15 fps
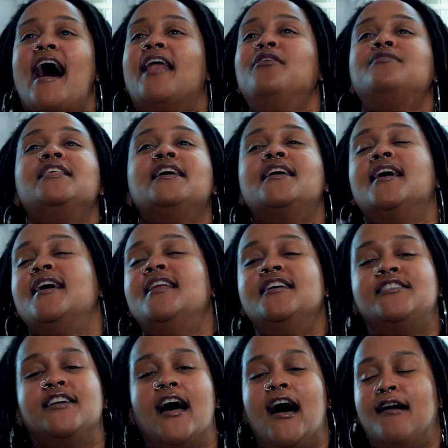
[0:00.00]
I don't think any
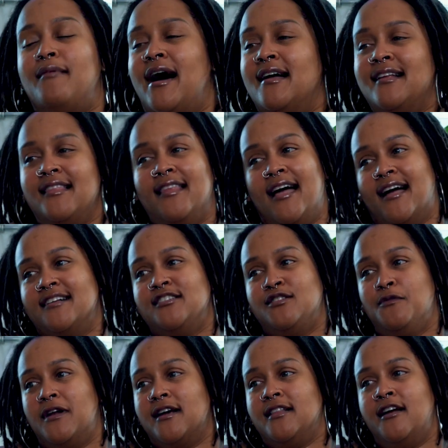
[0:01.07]
job, I just
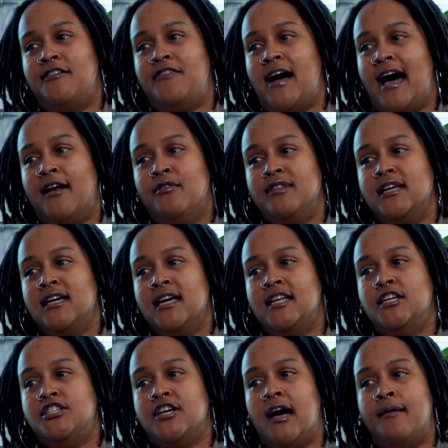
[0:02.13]
want to clarify. I don't think
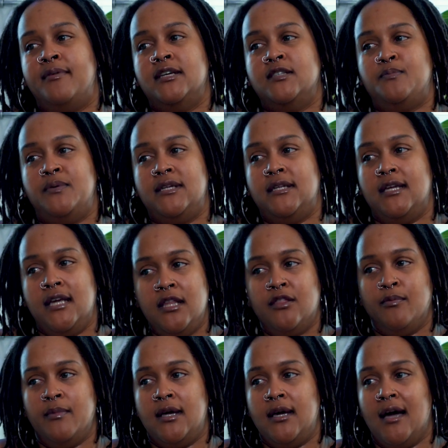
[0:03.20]
any job is beneath
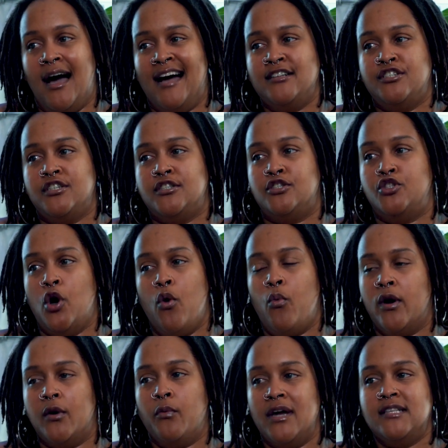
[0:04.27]
me. I just don't
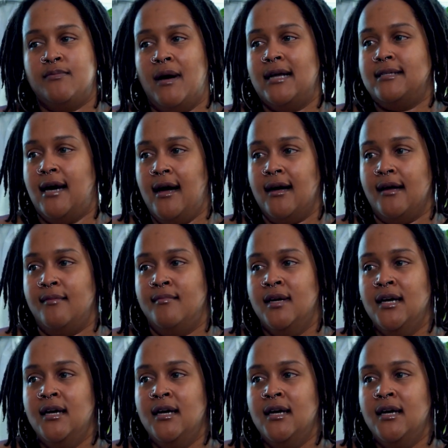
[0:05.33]
want to waste my time.